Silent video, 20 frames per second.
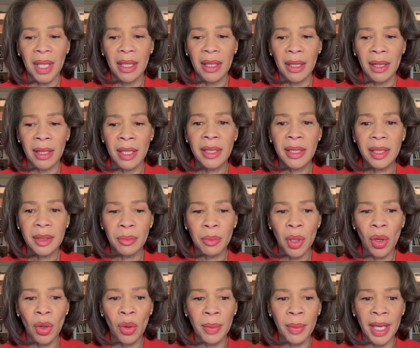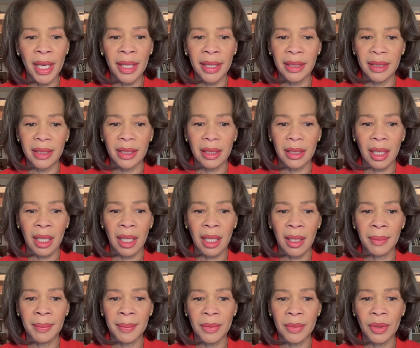this moment
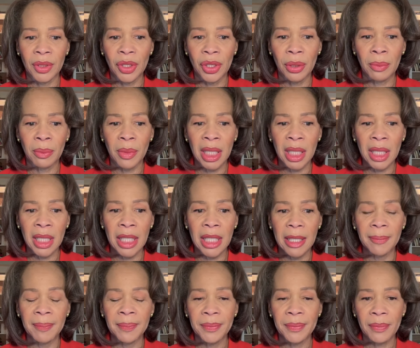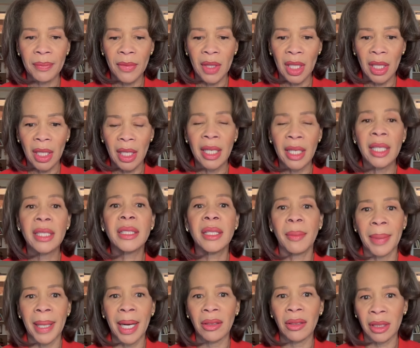to me is
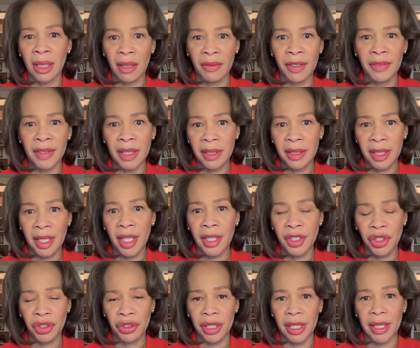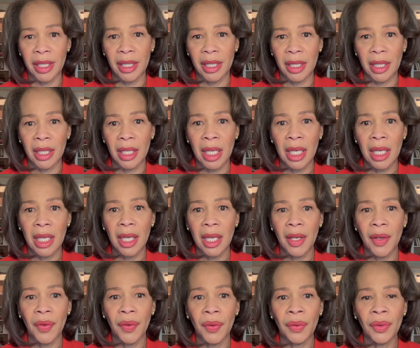about love of this country.
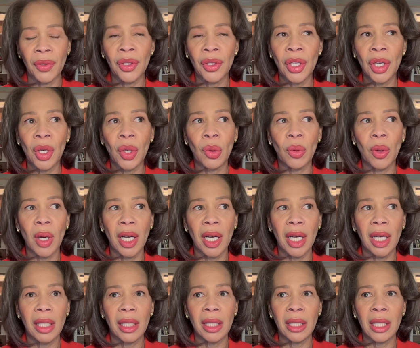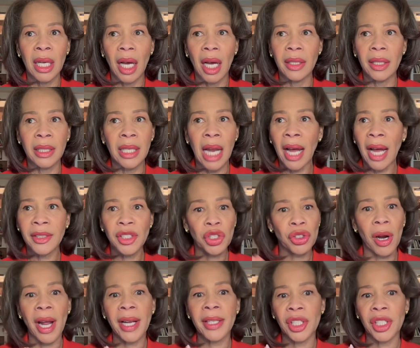You know, not
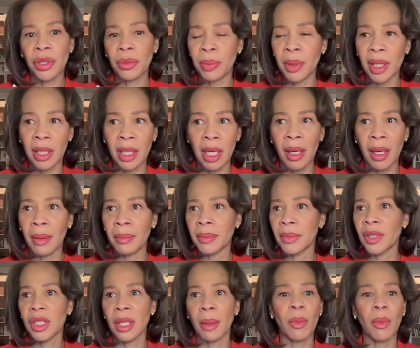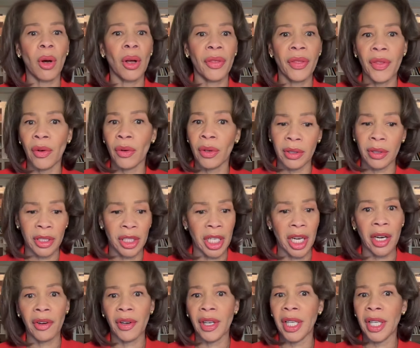trying to become some
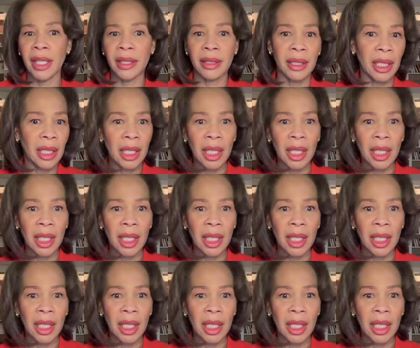authoritarian.